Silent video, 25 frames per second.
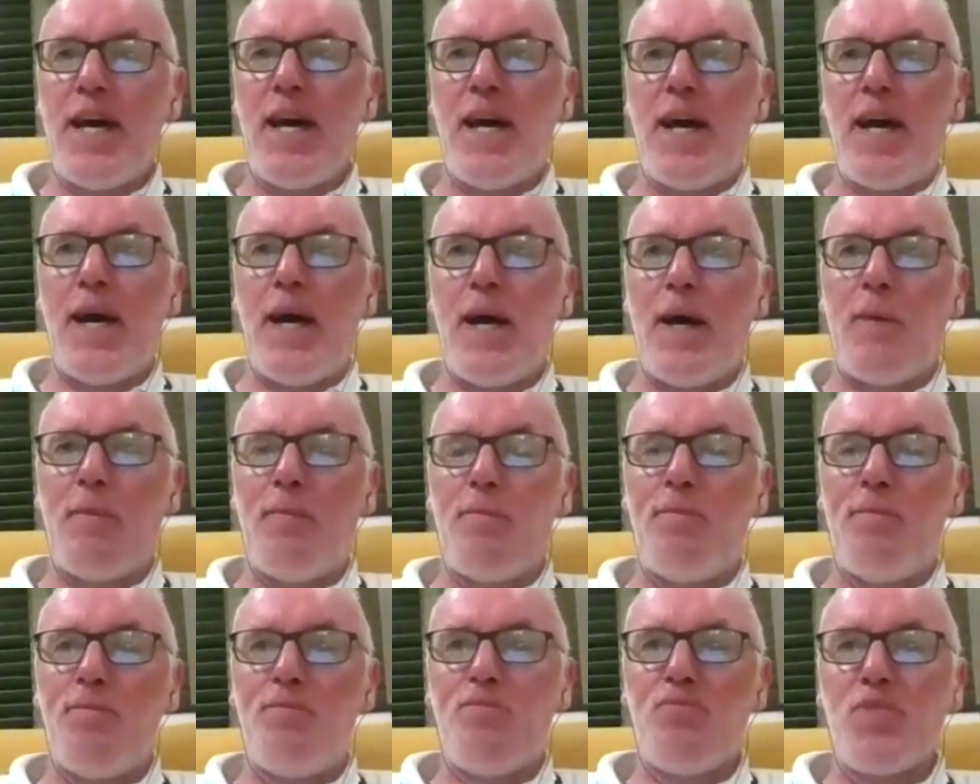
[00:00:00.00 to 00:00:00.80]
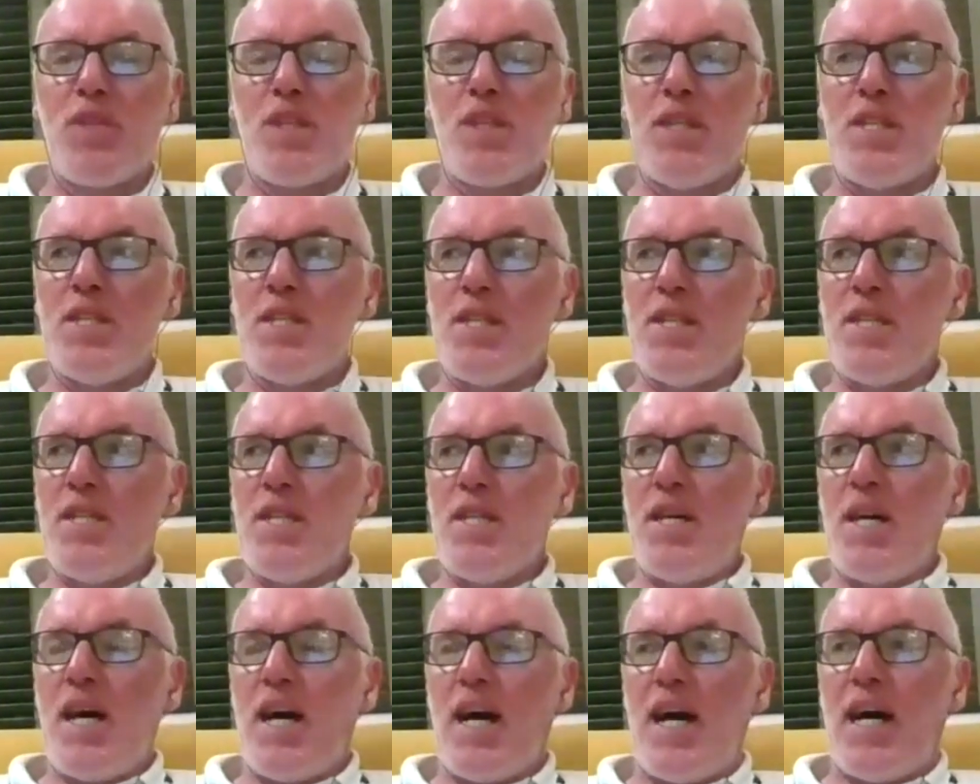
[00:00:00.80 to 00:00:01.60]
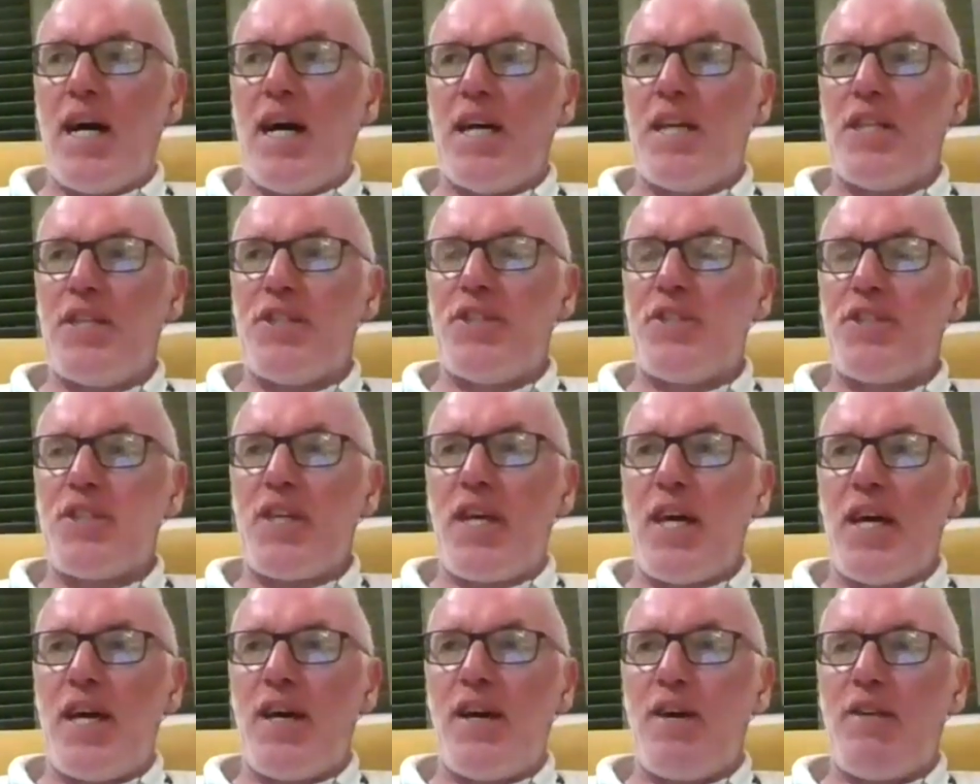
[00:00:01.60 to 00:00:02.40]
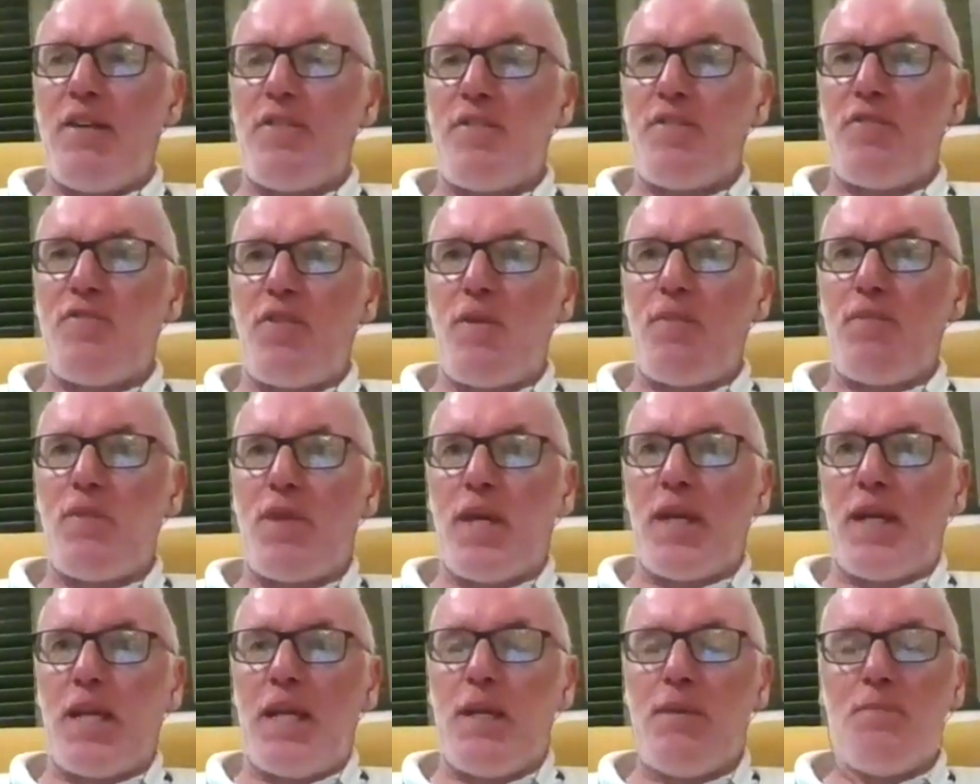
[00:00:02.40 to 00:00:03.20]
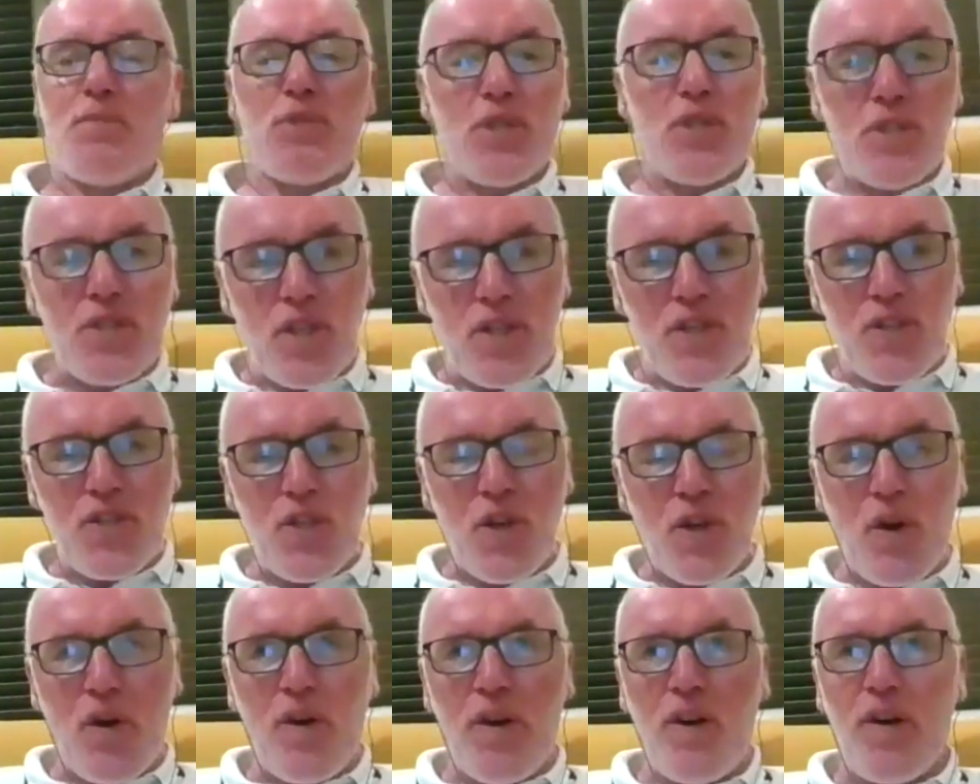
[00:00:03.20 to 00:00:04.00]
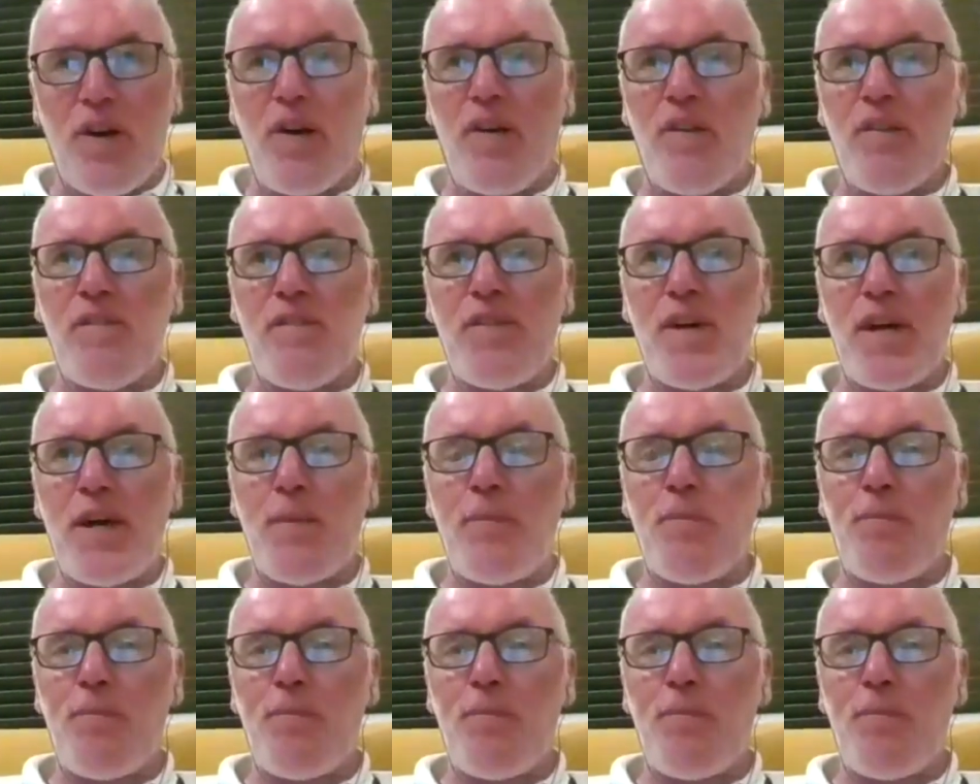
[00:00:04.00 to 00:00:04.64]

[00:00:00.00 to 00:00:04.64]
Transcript: And from the glimpses I saw of